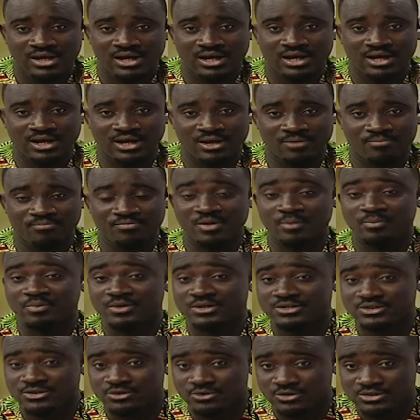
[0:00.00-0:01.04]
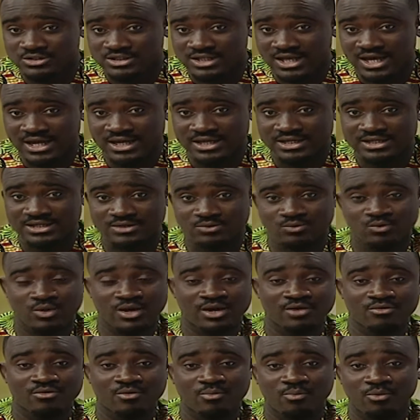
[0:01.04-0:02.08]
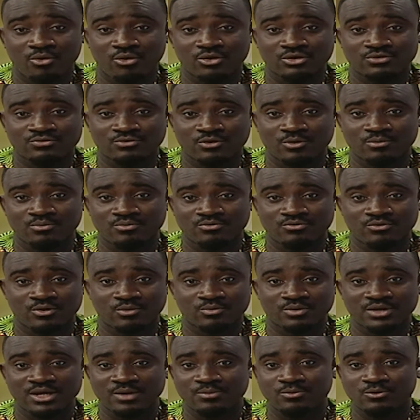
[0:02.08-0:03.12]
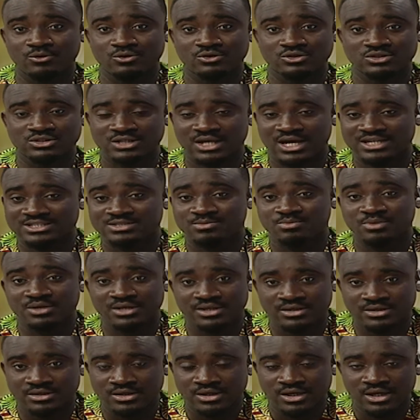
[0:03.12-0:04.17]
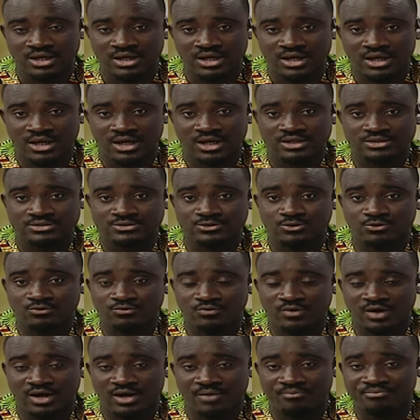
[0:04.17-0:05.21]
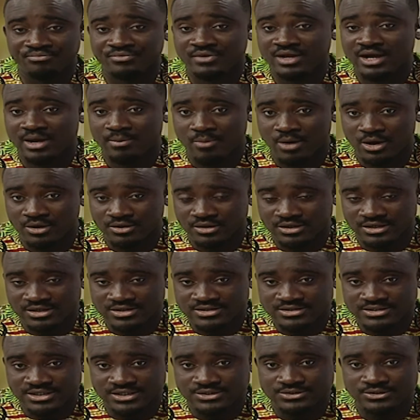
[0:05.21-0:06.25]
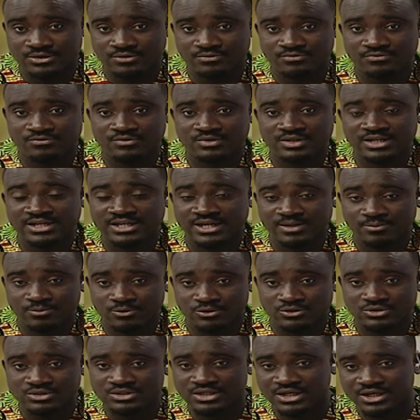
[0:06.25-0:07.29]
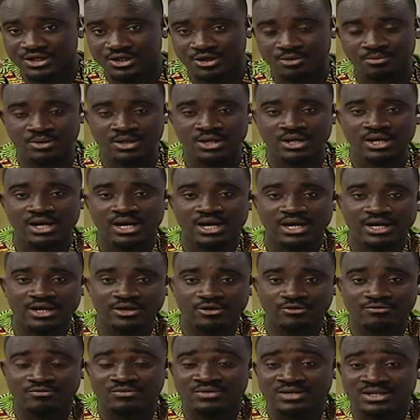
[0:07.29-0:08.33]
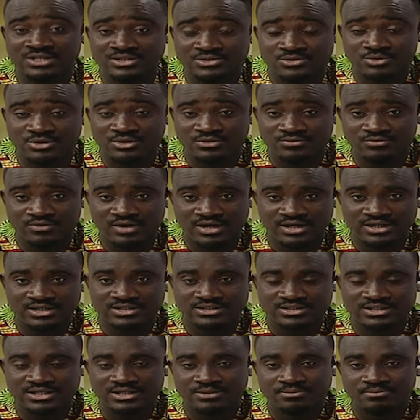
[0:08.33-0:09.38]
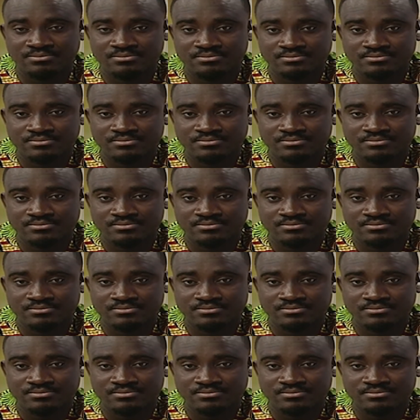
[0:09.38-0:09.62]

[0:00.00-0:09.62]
uh, the pitch looks like, mm. what a report from from Cape Coast has been uh, so far about the state of the Cape Coast Stadium ahead of next week's Friday's game